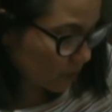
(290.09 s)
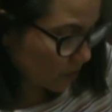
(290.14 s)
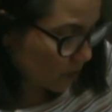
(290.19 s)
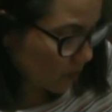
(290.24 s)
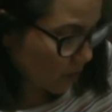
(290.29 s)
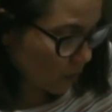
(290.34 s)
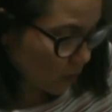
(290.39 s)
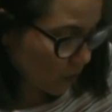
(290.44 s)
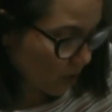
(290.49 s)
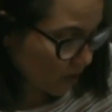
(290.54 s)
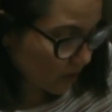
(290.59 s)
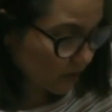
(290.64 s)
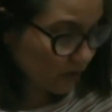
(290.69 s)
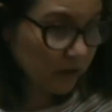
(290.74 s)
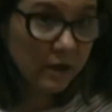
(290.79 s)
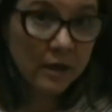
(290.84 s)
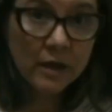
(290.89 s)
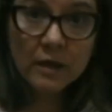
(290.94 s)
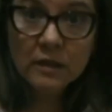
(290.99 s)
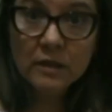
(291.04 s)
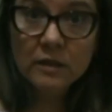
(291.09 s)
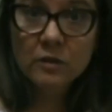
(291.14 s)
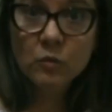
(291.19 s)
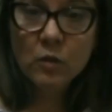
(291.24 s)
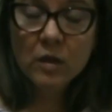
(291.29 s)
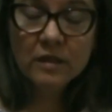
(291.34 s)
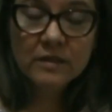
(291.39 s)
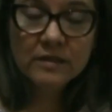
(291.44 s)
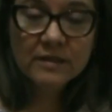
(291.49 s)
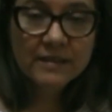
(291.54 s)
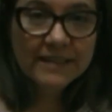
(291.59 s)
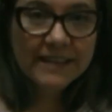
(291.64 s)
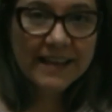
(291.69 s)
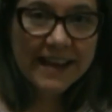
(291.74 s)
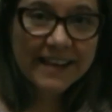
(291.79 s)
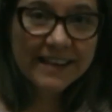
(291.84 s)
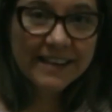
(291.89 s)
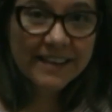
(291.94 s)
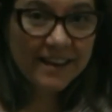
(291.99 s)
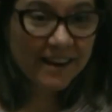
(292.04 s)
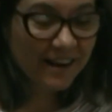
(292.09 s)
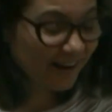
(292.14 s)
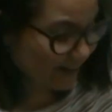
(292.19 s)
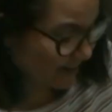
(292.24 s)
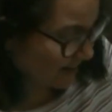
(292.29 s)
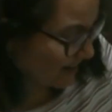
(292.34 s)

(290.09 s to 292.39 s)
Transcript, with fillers: to go work, as well as in Canada.